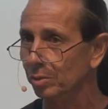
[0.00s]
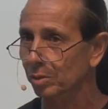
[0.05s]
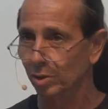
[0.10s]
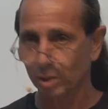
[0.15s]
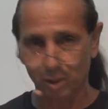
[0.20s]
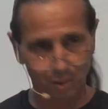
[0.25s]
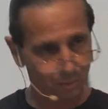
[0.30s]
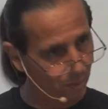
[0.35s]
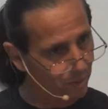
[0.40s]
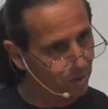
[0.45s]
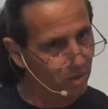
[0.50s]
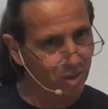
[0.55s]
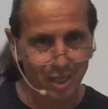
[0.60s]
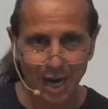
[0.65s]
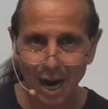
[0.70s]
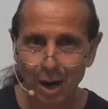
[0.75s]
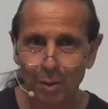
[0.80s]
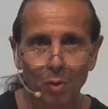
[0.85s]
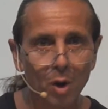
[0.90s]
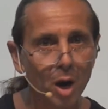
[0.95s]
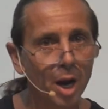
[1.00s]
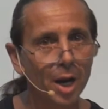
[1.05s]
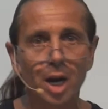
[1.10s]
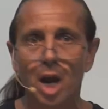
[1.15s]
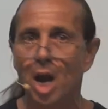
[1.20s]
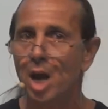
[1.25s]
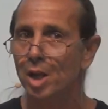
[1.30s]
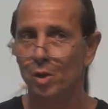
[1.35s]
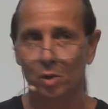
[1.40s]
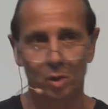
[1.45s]
Something's not
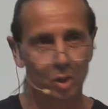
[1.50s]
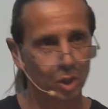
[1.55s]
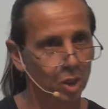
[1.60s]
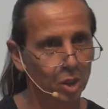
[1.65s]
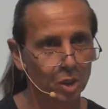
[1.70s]
right. There's a